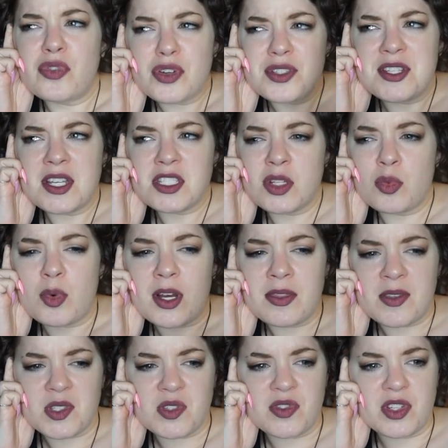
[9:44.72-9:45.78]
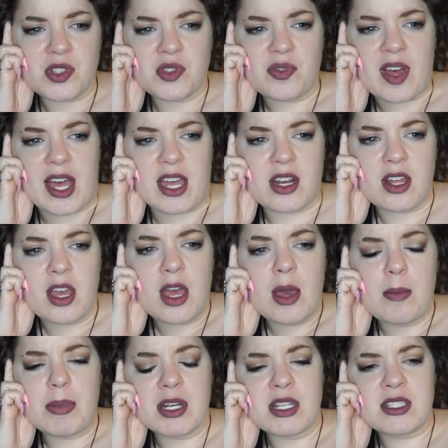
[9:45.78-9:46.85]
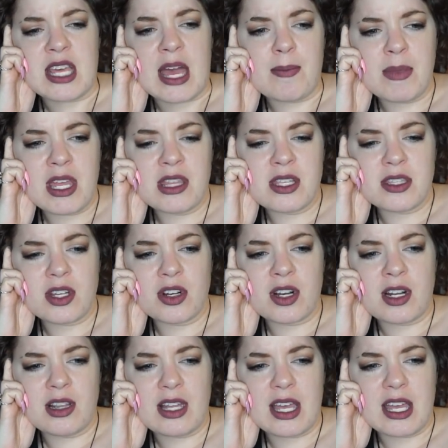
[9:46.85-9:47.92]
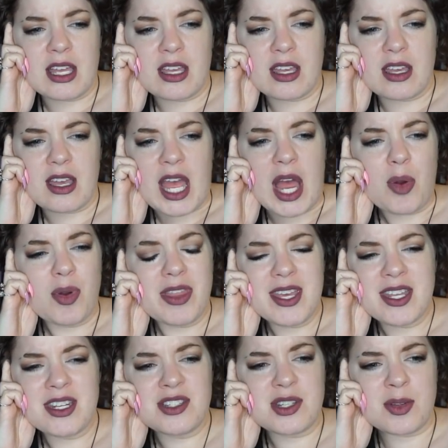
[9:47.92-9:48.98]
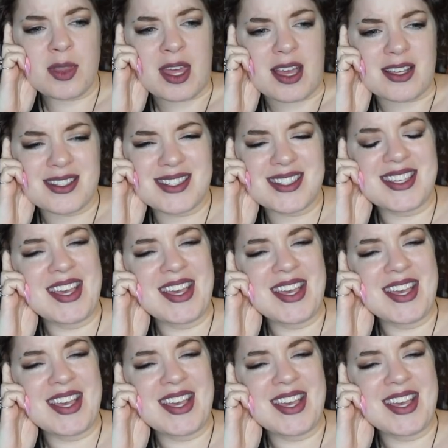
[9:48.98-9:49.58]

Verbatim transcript: for season one, this feels fine. But does that mean that they're gonna like, how are they gonna do this?